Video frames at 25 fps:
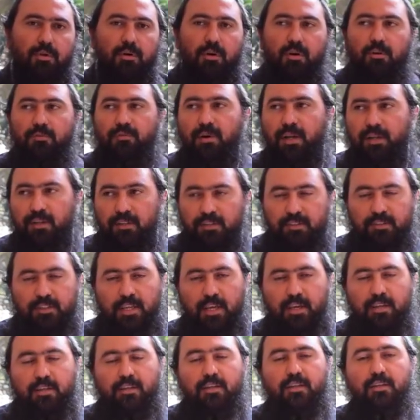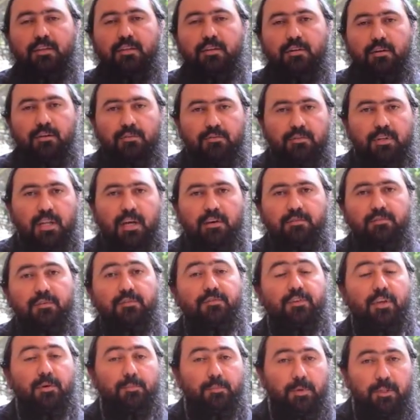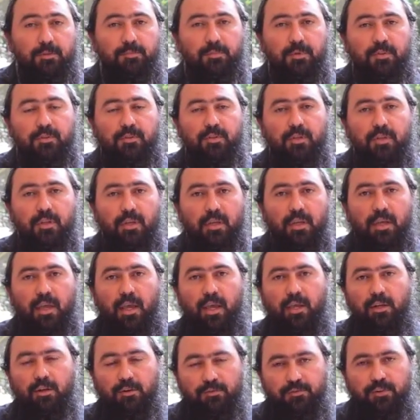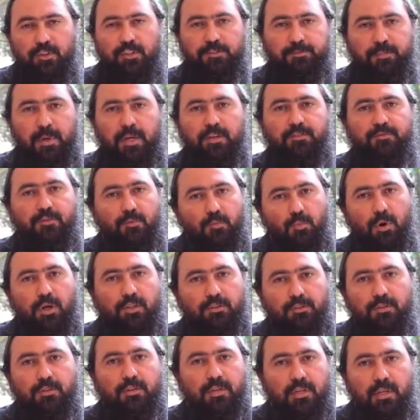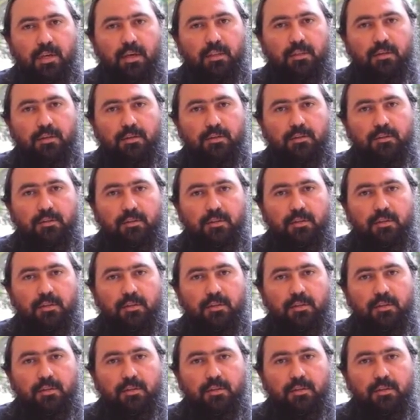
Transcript: of understanding, of love, of commitment, and of respect from one to the other.